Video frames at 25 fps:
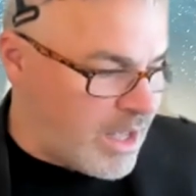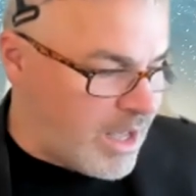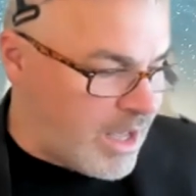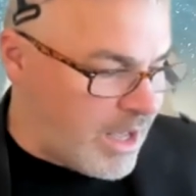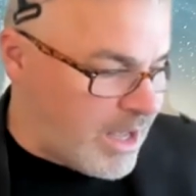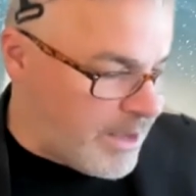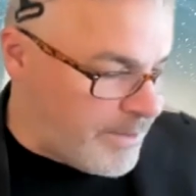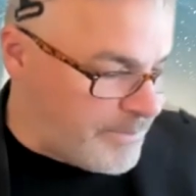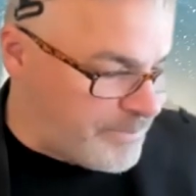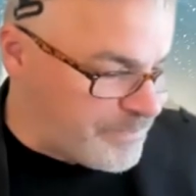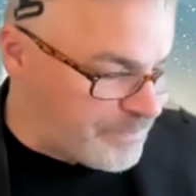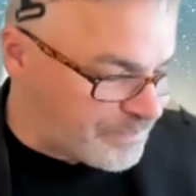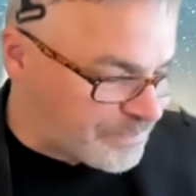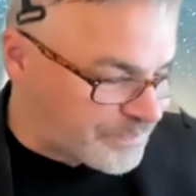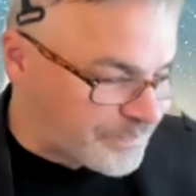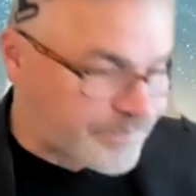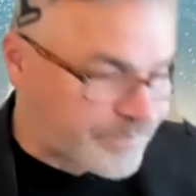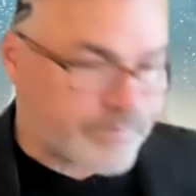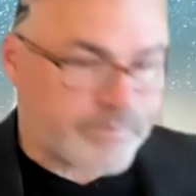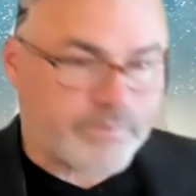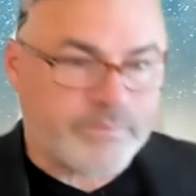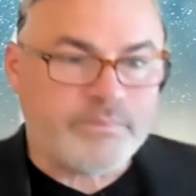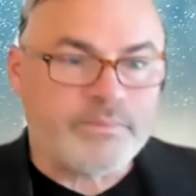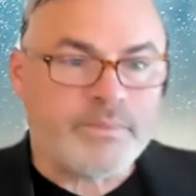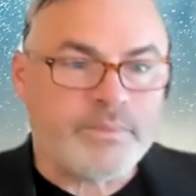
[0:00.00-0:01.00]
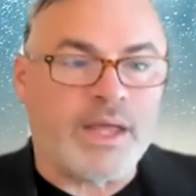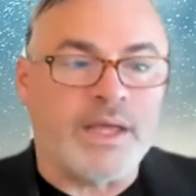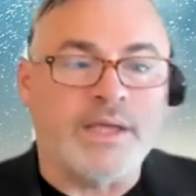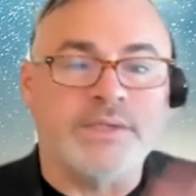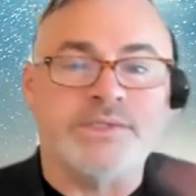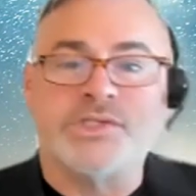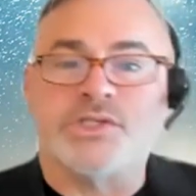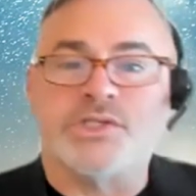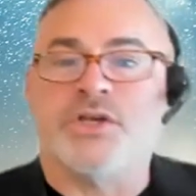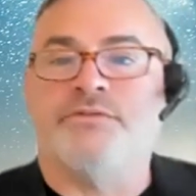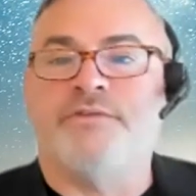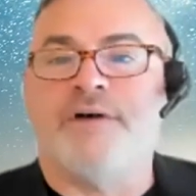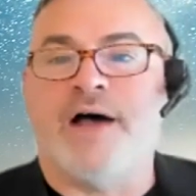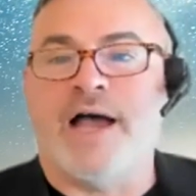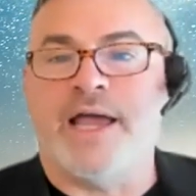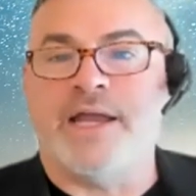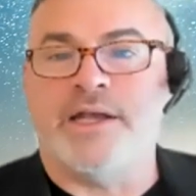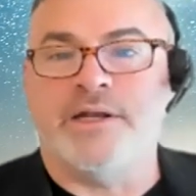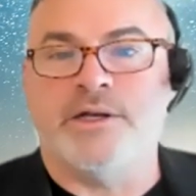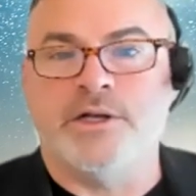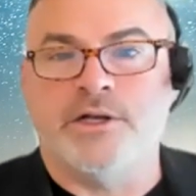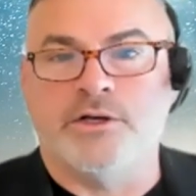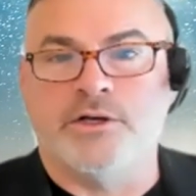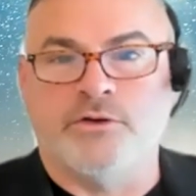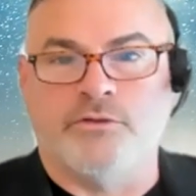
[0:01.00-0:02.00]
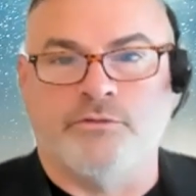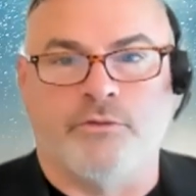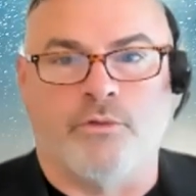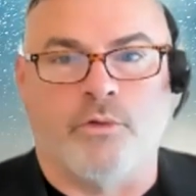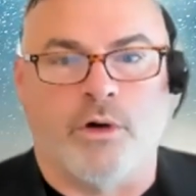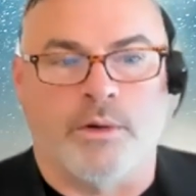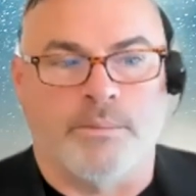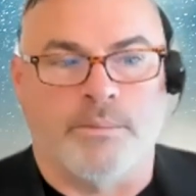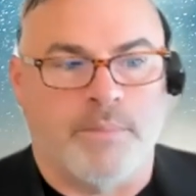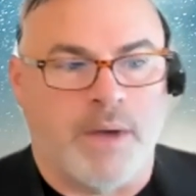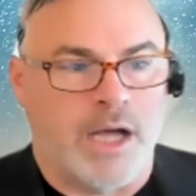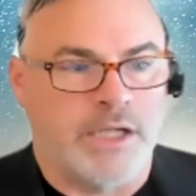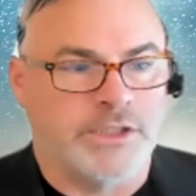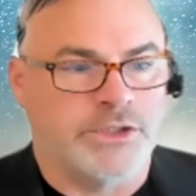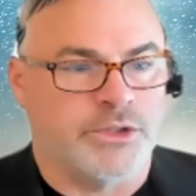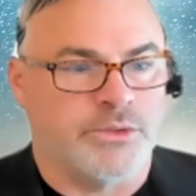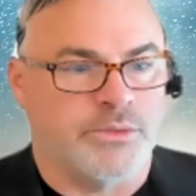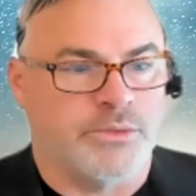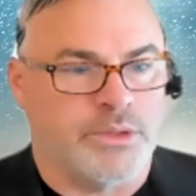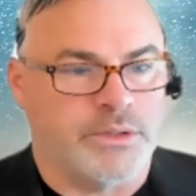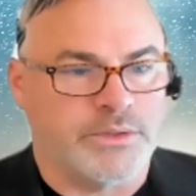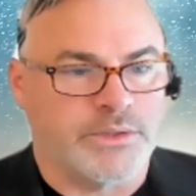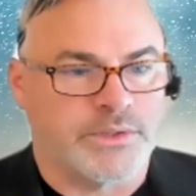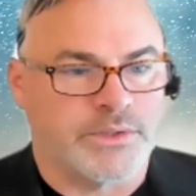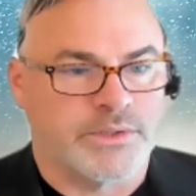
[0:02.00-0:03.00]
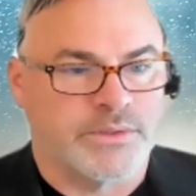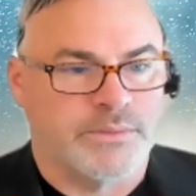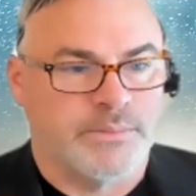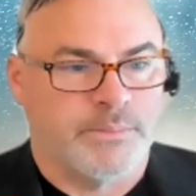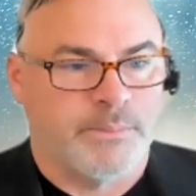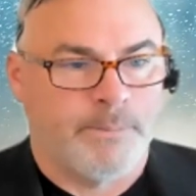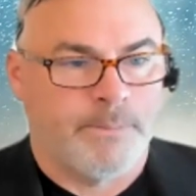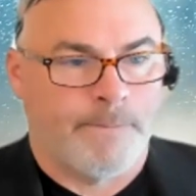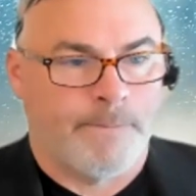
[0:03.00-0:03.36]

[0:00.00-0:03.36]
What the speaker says: Um, it's divided into 4 modules.